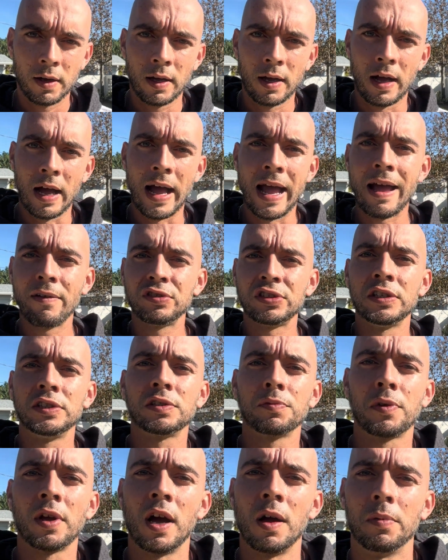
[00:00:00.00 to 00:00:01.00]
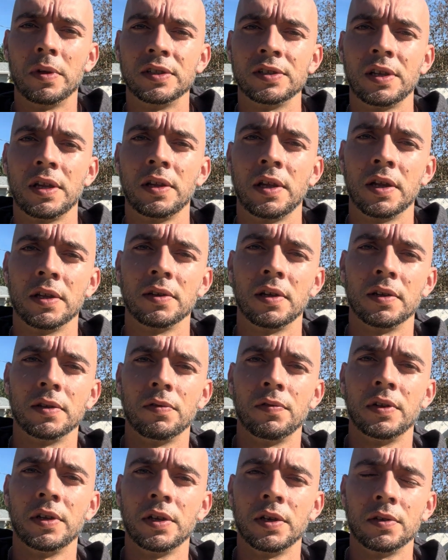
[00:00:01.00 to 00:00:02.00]
I have seen some comments lately on the
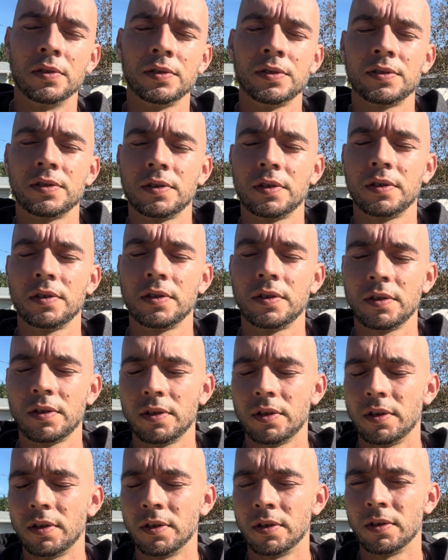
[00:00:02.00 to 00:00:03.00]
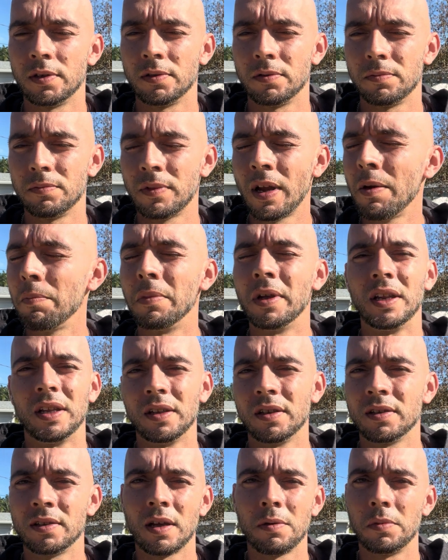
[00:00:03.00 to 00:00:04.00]
videos, not many
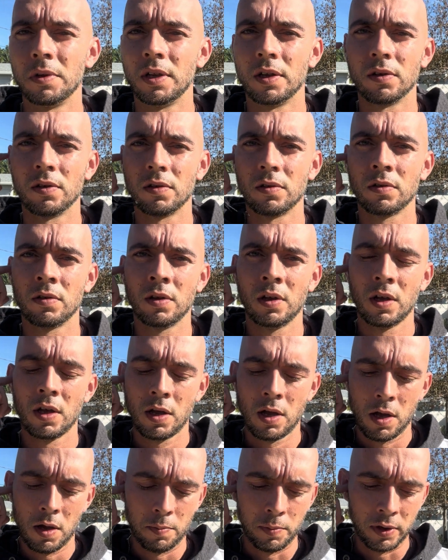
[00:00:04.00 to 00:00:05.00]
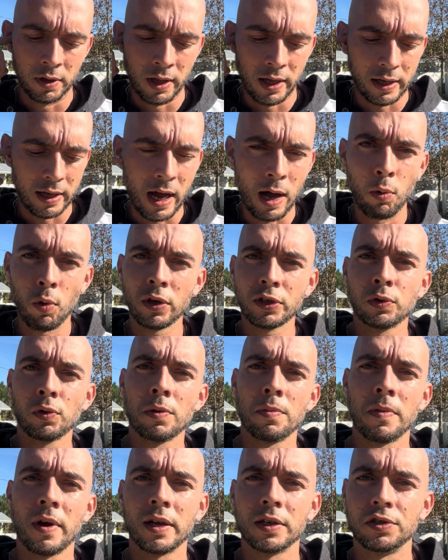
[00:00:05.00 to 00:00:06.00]
at all, but like I want to
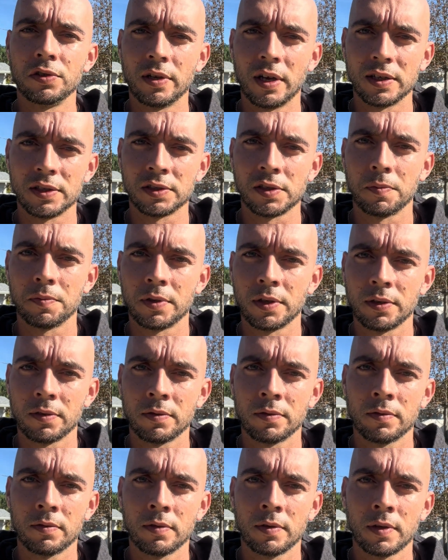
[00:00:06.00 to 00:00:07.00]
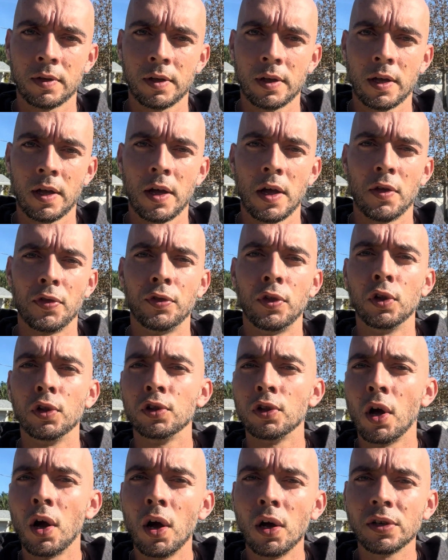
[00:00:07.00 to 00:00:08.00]
remind you guys something. The
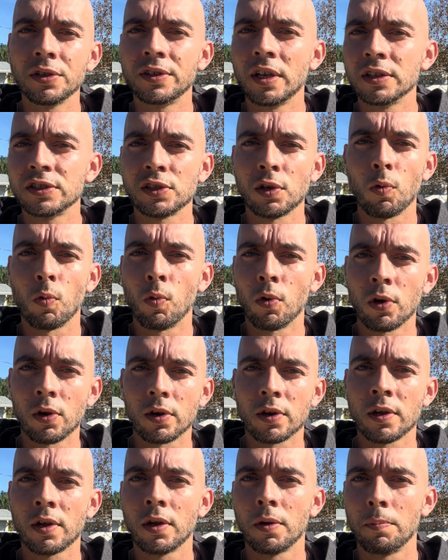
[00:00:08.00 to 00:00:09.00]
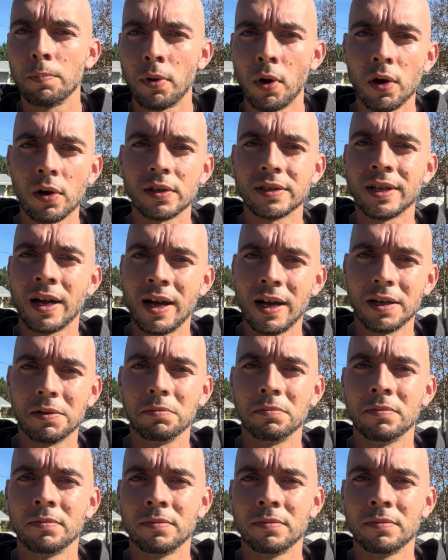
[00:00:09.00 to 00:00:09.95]
law doesn't work part-time.